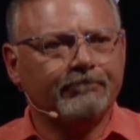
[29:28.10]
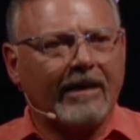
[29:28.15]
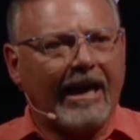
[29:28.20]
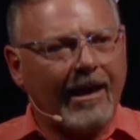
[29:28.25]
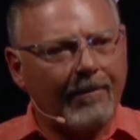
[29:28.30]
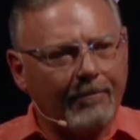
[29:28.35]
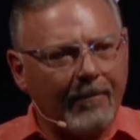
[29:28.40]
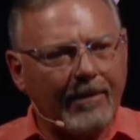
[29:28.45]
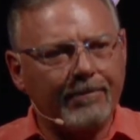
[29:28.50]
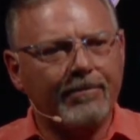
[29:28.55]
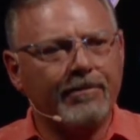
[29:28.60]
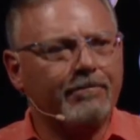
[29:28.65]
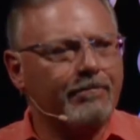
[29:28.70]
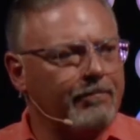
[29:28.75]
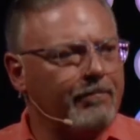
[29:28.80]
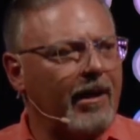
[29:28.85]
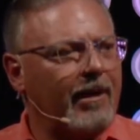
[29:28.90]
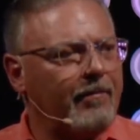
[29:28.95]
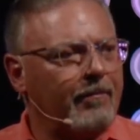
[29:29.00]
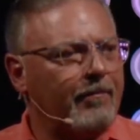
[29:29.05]
and my,
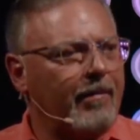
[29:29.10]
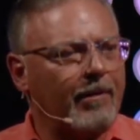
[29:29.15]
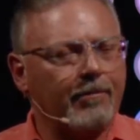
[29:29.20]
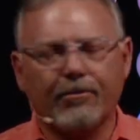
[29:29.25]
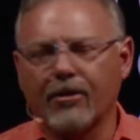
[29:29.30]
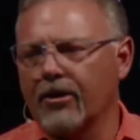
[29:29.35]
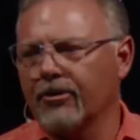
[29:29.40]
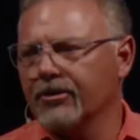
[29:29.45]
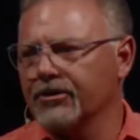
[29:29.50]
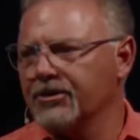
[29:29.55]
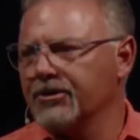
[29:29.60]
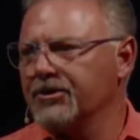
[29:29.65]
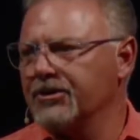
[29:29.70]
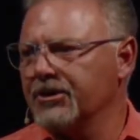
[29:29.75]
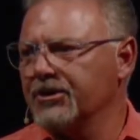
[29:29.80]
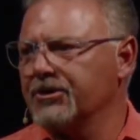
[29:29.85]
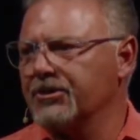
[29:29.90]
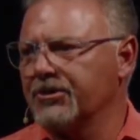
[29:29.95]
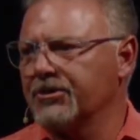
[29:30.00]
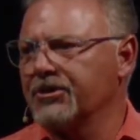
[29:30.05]
my, my brothers and
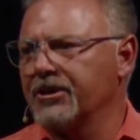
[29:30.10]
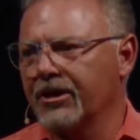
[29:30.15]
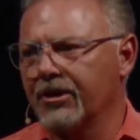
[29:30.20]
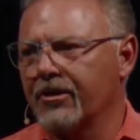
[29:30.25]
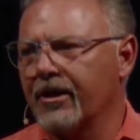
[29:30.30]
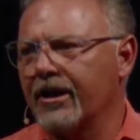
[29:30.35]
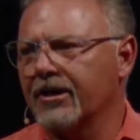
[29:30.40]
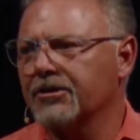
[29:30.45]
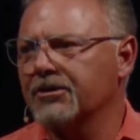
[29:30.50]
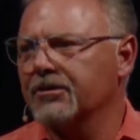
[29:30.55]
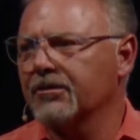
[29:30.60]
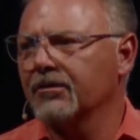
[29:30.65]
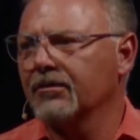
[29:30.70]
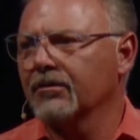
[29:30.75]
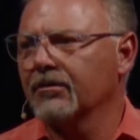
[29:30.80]
sisters at Grace.